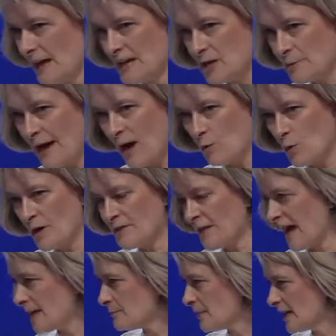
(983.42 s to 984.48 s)
Think about
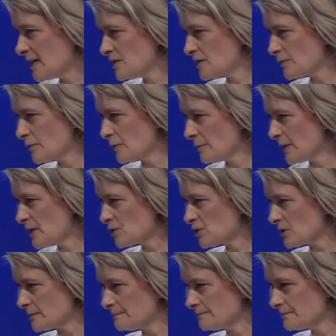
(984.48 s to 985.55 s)
what that means for
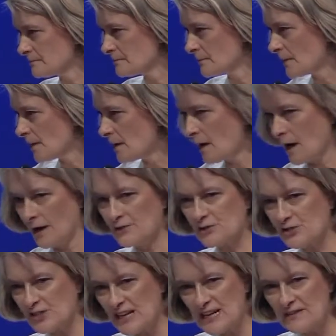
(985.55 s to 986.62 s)
mission. I
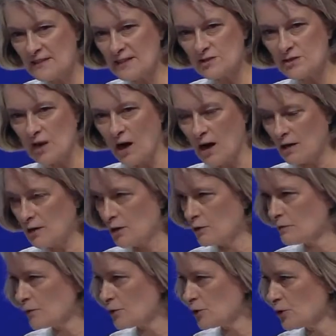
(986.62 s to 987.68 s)
see this all
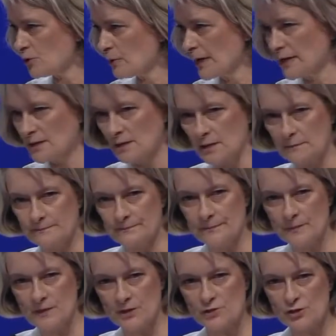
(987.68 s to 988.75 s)
over New England.
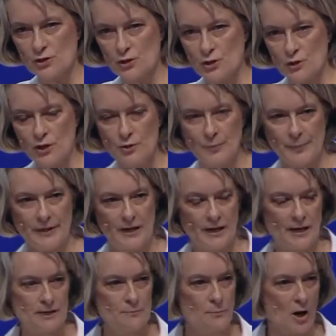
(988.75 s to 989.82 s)
There's a group
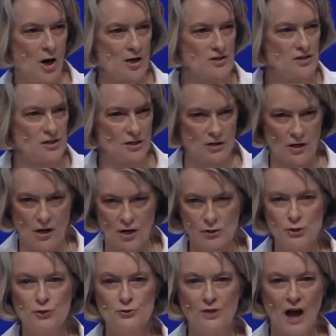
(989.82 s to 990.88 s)
in Boston
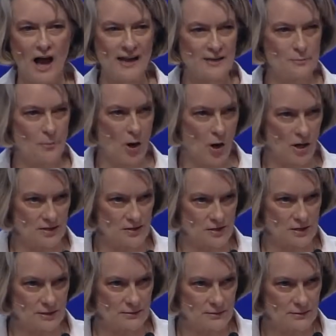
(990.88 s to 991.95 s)
called Unite
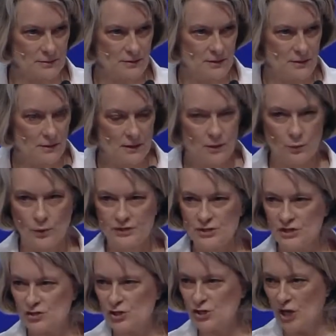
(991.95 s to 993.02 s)
Boston,
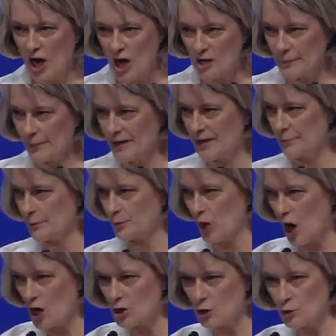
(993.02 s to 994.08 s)
which is
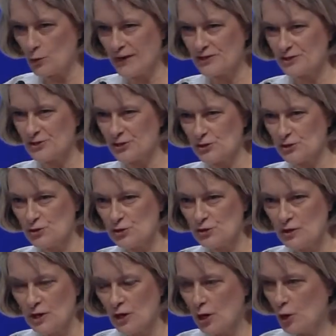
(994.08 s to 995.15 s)
young
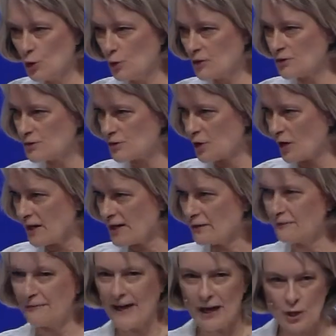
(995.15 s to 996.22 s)
Christians who are
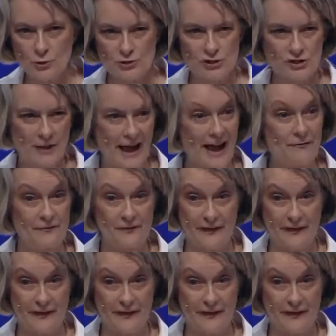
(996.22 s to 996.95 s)
starting fellowship